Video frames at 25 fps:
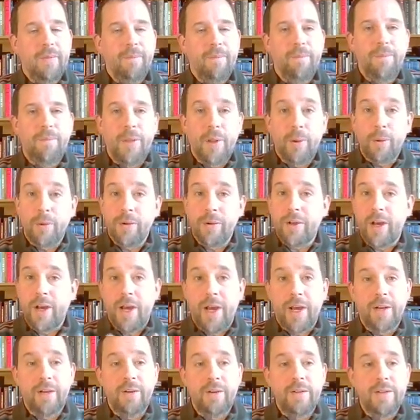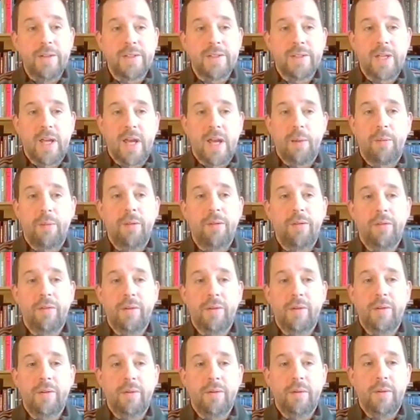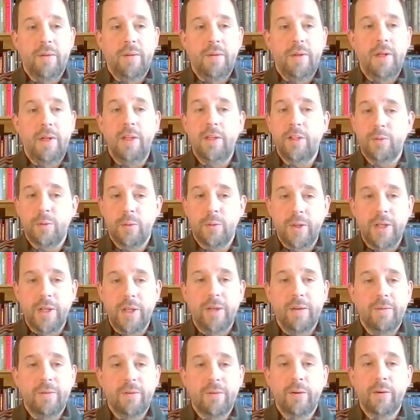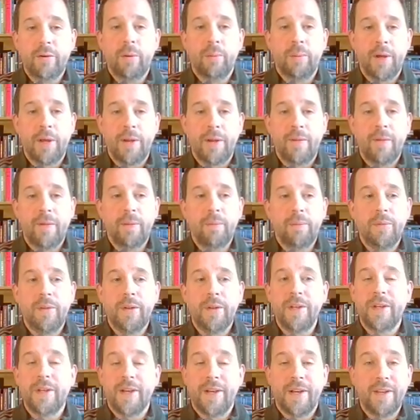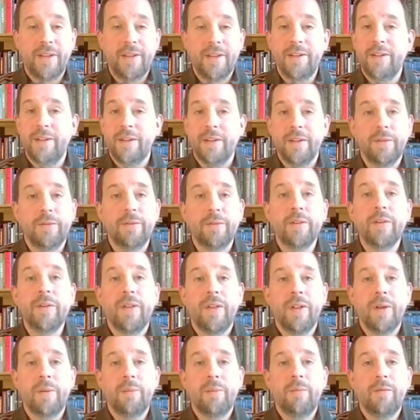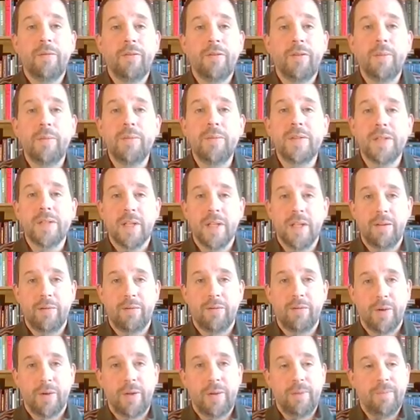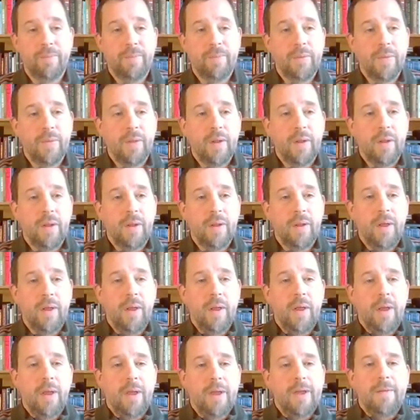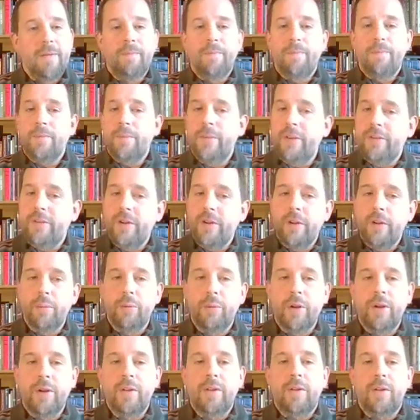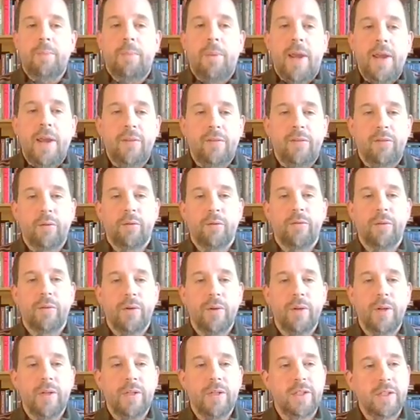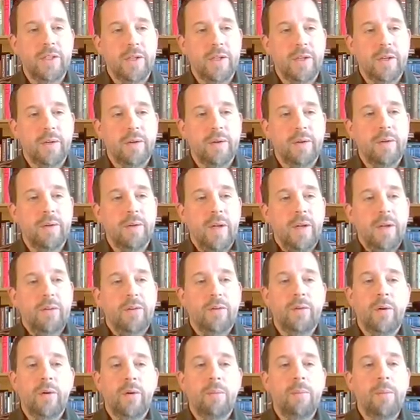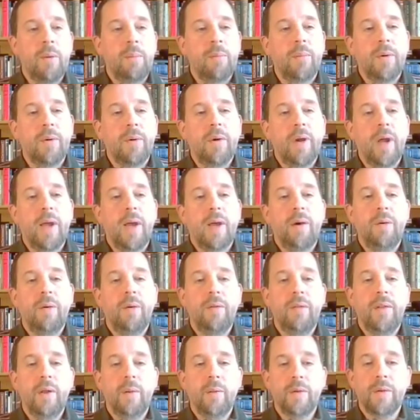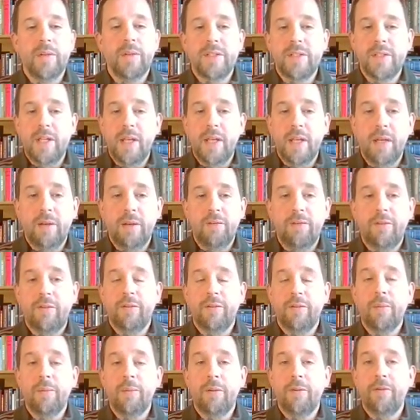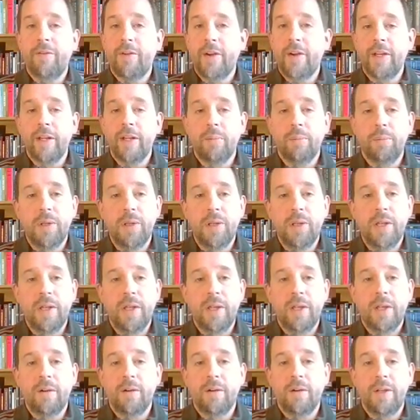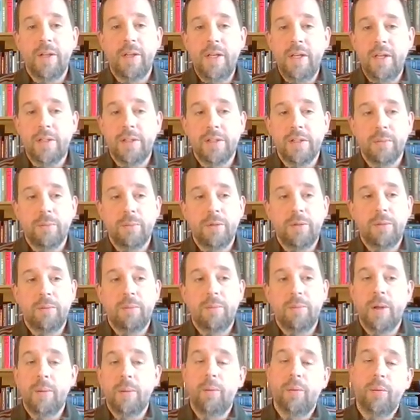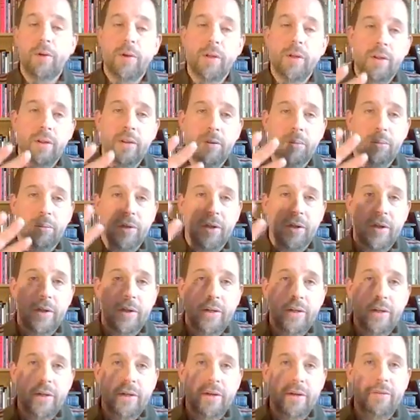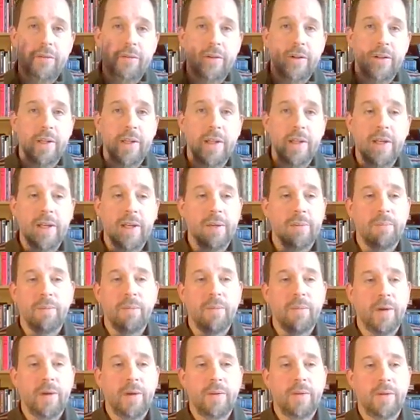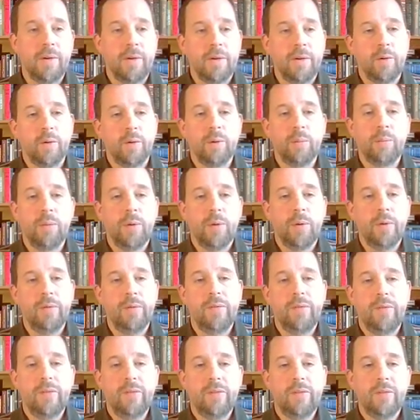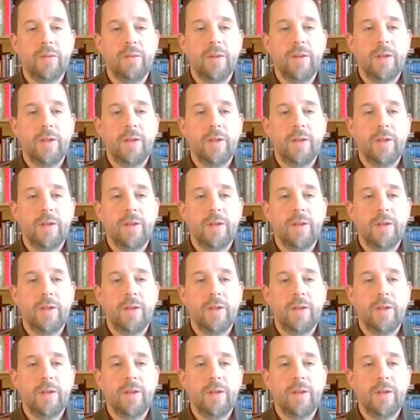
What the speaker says: They were to honor the Sabbath each week to remind them that God had delivered them from slavery. They celebrated the Passover each year to remember how they were saved from the final plague on Egypt by putting the blood of a lamb on their doorposts.